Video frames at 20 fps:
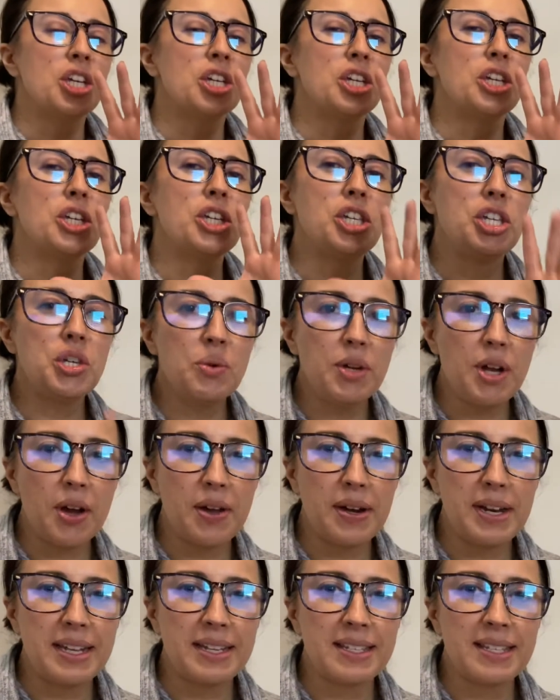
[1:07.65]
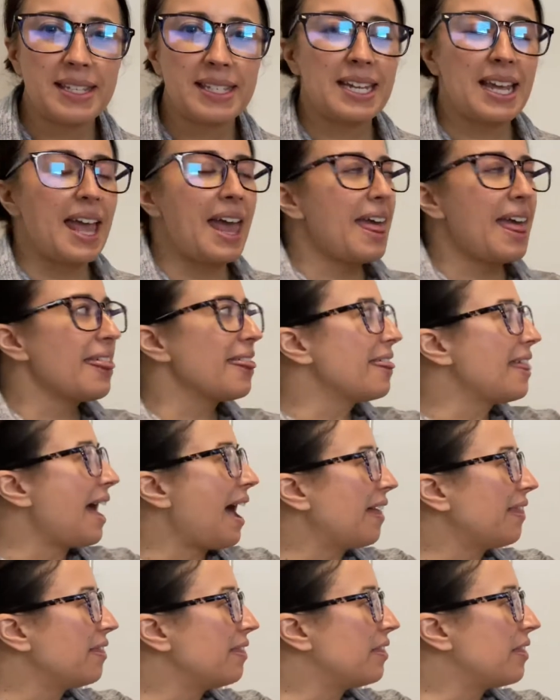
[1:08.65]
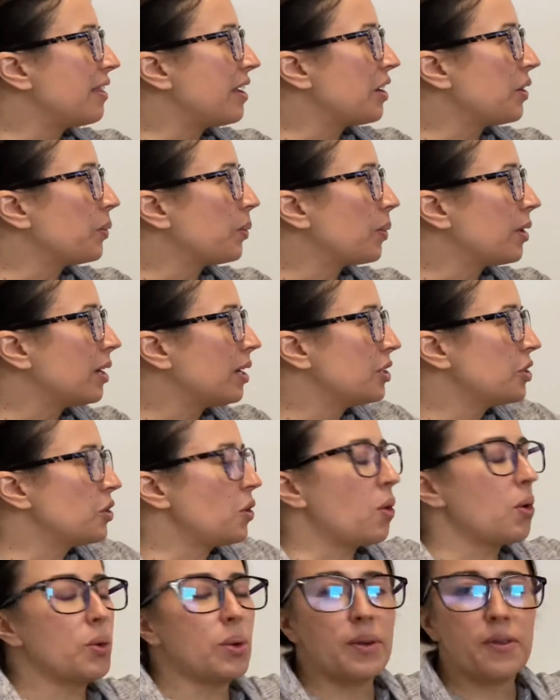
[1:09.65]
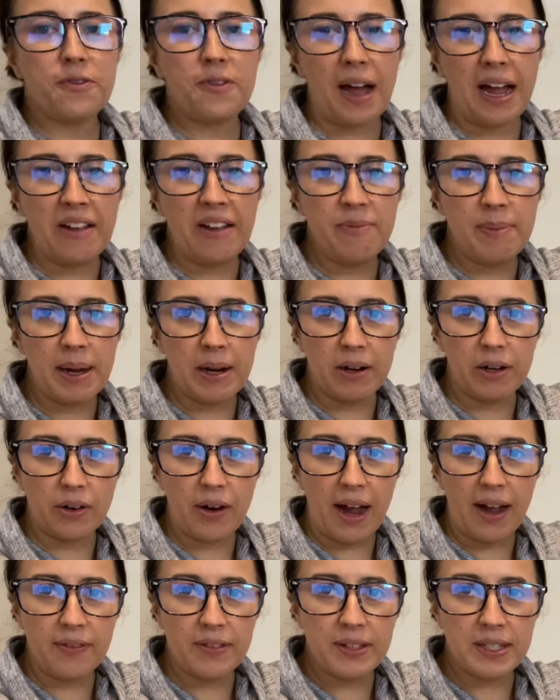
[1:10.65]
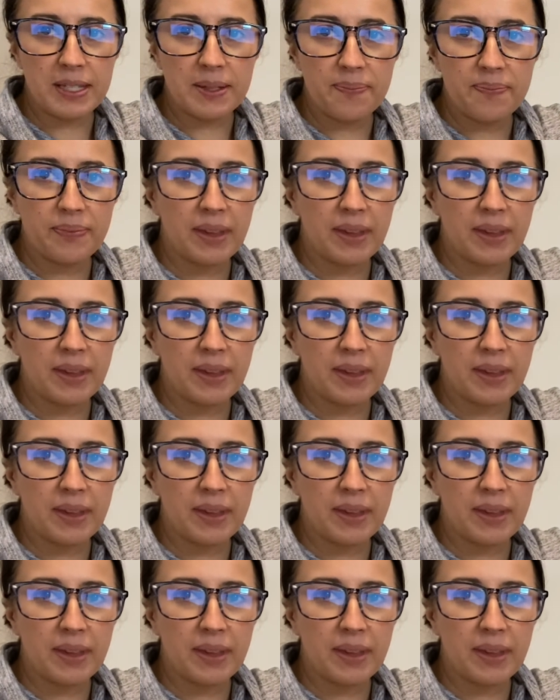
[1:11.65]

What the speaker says: You noticed that there were a total of 5 paragraphs.